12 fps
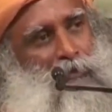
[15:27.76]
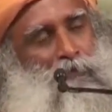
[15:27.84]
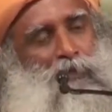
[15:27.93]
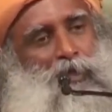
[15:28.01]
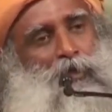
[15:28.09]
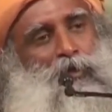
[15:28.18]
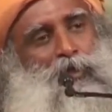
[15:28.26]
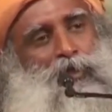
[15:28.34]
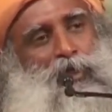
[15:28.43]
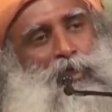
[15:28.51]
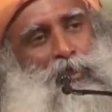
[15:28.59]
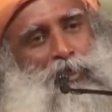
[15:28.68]
very
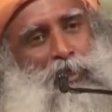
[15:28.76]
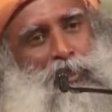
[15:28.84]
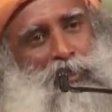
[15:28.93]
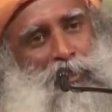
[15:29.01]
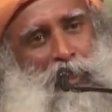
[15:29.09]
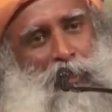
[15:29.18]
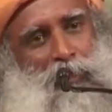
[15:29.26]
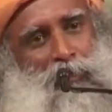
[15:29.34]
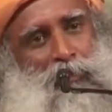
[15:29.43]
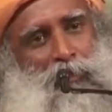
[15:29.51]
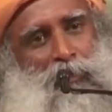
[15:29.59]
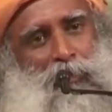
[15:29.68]
nostalgically said,
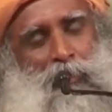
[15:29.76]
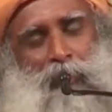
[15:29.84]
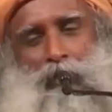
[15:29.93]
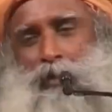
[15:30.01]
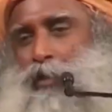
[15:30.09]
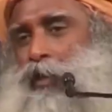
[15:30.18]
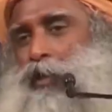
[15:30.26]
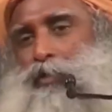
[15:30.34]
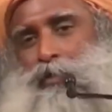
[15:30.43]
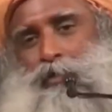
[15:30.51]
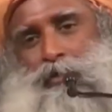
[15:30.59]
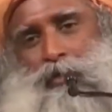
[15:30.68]

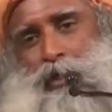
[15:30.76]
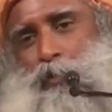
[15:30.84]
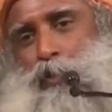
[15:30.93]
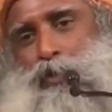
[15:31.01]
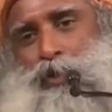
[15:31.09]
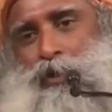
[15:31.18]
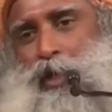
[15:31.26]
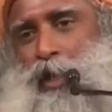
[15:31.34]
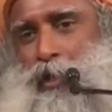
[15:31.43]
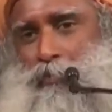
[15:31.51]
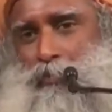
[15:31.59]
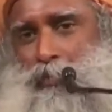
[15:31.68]
"Alas, there was a
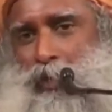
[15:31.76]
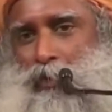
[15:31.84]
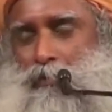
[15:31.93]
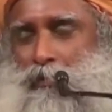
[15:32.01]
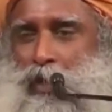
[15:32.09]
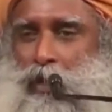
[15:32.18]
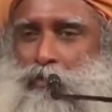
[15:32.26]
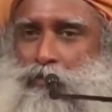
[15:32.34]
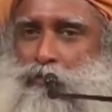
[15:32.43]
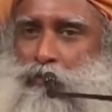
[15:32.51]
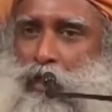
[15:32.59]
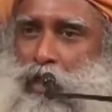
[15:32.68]
time when I
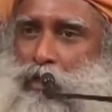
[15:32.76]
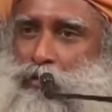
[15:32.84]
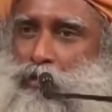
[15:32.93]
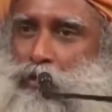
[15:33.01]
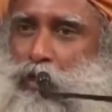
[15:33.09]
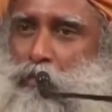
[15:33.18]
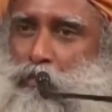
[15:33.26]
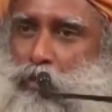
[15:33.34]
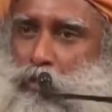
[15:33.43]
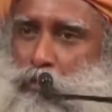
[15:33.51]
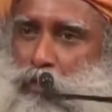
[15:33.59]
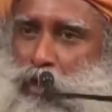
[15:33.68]
could fly to the
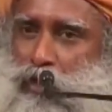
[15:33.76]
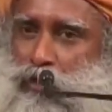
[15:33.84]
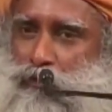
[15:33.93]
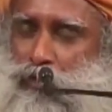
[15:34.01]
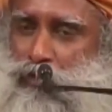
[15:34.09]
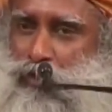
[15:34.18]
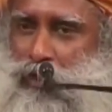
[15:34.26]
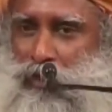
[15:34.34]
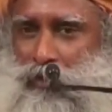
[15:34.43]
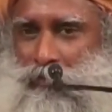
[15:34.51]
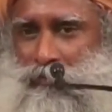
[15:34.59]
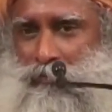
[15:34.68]
topmost branch of the
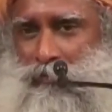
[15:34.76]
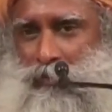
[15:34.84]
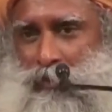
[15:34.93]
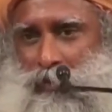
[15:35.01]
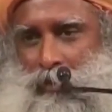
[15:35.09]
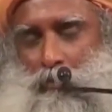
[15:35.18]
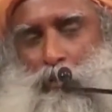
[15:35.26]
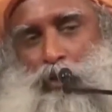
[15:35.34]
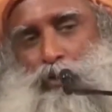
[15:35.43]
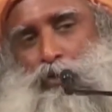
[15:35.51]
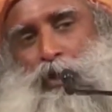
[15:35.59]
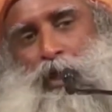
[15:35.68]
tree,
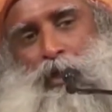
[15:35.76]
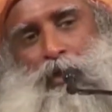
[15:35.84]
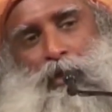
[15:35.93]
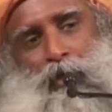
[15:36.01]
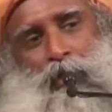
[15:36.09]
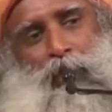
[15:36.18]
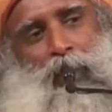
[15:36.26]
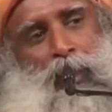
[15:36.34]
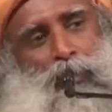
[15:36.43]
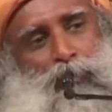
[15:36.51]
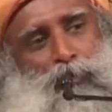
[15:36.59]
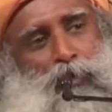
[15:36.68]
but today
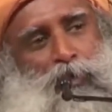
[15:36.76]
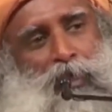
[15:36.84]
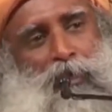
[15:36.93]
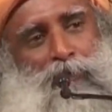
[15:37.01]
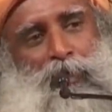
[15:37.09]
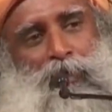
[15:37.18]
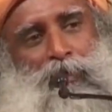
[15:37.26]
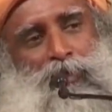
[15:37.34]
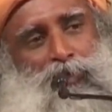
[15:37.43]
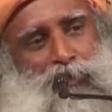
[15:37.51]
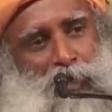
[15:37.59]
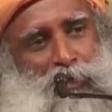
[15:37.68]
I do not have the
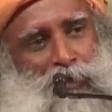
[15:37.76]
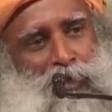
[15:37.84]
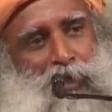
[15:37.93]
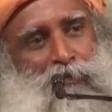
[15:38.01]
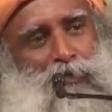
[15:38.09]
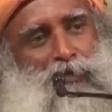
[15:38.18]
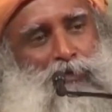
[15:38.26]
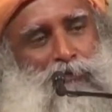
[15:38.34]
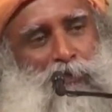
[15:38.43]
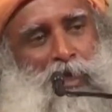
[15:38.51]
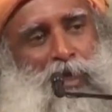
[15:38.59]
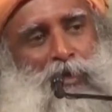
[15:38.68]
strength even to
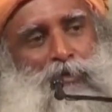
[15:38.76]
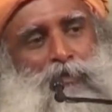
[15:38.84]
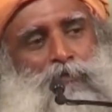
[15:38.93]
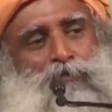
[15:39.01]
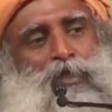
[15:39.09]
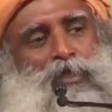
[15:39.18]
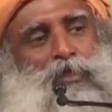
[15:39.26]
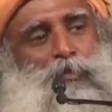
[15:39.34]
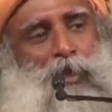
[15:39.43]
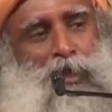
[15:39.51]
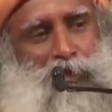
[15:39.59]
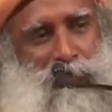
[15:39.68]
fly to the
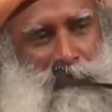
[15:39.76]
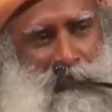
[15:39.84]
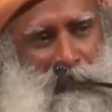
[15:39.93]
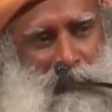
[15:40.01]
first branch of the